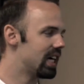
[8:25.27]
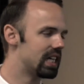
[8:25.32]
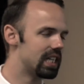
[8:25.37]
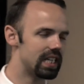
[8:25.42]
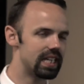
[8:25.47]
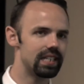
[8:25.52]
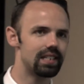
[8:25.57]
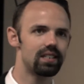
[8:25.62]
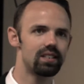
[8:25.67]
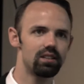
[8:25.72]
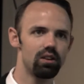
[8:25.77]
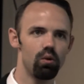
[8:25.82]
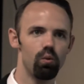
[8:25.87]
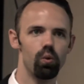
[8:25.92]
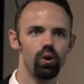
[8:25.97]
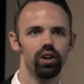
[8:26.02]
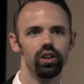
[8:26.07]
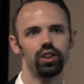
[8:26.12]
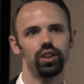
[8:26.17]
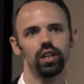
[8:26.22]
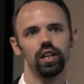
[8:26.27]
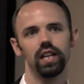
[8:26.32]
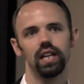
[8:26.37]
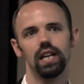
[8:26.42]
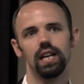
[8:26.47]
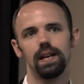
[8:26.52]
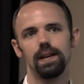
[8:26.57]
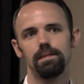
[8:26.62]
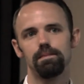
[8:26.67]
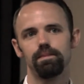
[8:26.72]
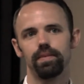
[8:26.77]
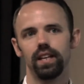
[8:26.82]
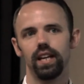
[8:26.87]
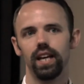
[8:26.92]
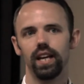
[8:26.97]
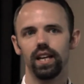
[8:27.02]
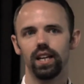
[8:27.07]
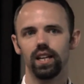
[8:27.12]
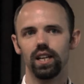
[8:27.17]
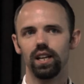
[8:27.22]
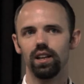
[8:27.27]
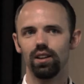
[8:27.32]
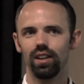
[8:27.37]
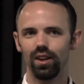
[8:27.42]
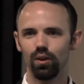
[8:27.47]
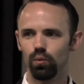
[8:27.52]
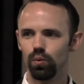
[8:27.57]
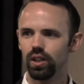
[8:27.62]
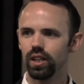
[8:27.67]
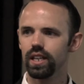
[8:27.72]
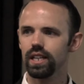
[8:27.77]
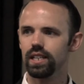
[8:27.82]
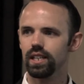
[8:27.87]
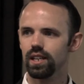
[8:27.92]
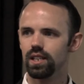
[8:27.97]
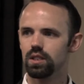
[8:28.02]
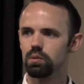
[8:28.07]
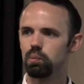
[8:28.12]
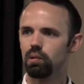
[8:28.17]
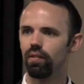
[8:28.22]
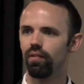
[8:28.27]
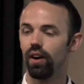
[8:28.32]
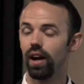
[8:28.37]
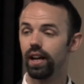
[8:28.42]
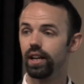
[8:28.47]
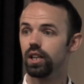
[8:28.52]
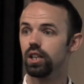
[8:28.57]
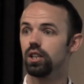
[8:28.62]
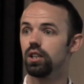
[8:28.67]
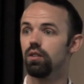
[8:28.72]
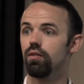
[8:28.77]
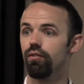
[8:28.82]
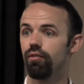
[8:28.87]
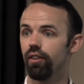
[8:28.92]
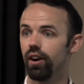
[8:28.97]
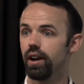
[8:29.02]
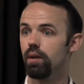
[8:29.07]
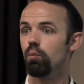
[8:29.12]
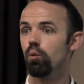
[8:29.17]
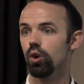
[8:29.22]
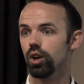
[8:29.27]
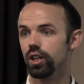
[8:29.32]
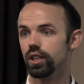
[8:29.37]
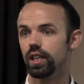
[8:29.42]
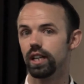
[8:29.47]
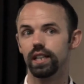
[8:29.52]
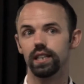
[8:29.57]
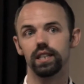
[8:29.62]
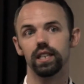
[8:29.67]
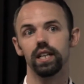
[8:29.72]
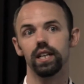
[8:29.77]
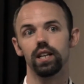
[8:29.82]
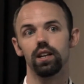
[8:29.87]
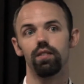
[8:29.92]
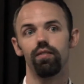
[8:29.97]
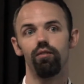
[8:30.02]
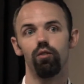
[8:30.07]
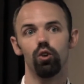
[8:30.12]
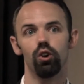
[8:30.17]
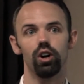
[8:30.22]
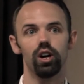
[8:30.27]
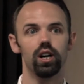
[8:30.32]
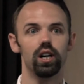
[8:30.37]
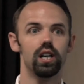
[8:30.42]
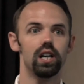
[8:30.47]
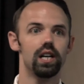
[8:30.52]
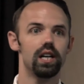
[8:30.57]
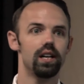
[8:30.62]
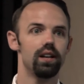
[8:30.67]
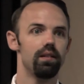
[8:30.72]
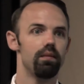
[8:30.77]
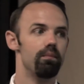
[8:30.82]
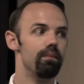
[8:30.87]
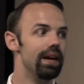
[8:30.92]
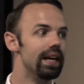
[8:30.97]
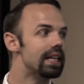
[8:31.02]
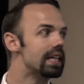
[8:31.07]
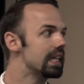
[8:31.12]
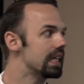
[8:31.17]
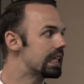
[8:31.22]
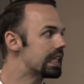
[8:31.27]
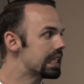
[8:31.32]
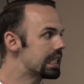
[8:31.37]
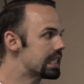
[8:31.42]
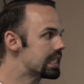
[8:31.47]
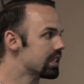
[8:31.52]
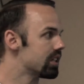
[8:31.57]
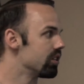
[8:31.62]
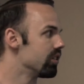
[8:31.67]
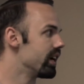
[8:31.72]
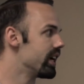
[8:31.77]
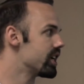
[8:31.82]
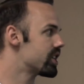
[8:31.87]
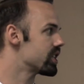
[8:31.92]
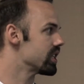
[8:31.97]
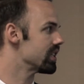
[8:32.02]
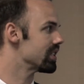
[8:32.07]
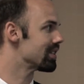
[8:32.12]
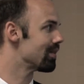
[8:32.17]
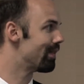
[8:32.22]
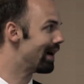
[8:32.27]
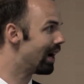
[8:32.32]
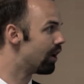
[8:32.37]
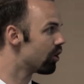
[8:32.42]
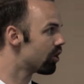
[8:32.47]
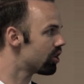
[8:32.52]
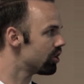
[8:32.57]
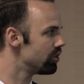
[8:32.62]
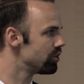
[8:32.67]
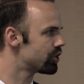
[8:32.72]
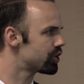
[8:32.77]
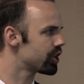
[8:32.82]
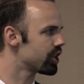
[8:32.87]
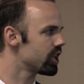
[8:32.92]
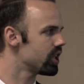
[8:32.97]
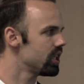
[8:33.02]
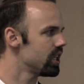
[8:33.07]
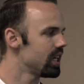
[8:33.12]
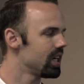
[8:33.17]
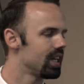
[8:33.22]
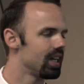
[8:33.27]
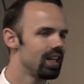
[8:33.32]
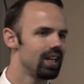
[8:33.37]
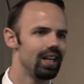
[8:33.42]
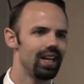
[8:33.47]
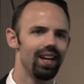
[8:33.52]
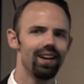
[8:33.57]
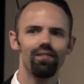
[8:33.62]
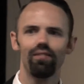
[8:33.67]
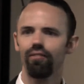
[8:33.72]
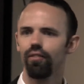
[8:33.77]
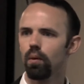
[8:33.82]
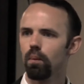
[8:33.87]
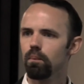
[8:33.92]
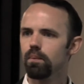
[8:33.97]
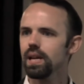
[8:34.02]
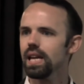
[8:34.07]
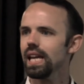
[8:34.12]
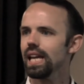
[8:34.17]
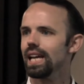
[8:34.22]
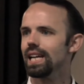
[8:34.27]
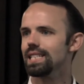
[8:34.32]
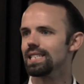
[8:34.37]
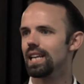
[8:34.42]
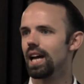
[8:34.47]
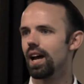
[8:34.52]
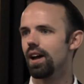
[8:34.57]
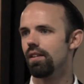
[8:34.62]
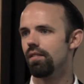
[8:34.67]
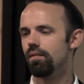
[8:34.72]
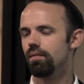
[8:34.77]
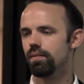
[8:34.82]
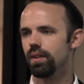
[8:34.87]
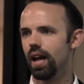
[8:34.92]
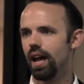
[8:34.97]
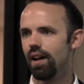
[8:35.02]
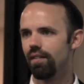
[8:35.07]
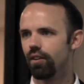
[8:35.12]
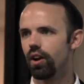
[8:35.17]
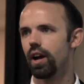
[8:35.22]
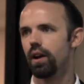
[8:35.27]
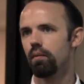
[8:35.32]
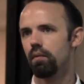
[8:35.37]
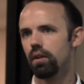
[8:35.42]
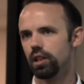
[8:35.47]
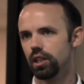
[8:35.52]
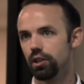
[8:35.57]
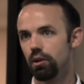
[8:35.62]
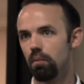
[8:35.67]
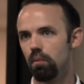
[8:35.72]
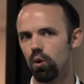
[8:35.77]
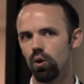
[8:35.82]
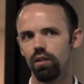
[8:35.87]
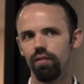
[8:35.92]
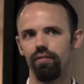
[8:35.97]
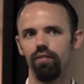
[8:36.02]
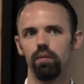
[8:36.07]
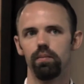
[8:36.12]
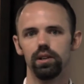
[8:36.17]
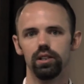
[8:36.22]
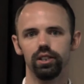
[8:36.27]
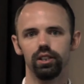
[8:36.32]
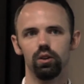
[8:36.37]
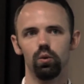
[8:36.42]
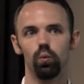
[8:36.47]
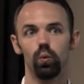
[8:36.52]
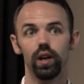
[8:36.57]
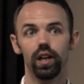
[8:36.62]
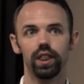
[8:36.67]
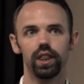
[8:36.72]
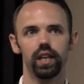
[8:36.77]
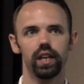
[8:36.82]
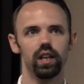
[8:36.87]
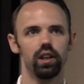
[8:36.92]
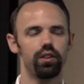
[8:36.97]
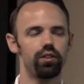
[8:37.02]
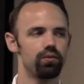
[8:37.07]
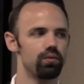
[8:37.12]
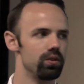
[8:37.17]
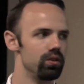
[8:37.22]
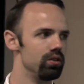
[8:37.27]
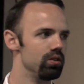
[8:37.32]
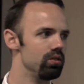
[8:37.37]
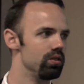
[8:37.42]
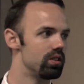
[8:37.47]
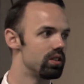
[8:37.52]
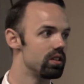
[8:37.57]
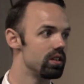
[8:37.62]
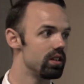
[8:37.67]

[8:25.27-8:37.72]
it's still worth it. And it really does provide a good framework, I think, for making considerations about culture. And for me, as I have gotten a little more familiar with it through